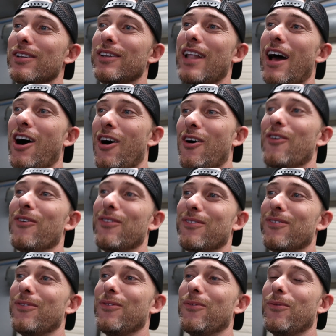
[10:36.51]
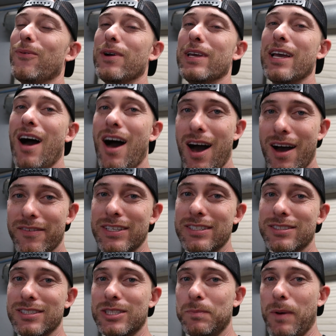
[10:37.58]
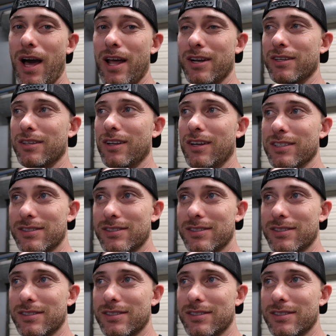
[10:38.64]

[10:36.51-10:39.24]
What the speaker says: Now, we obviously spotted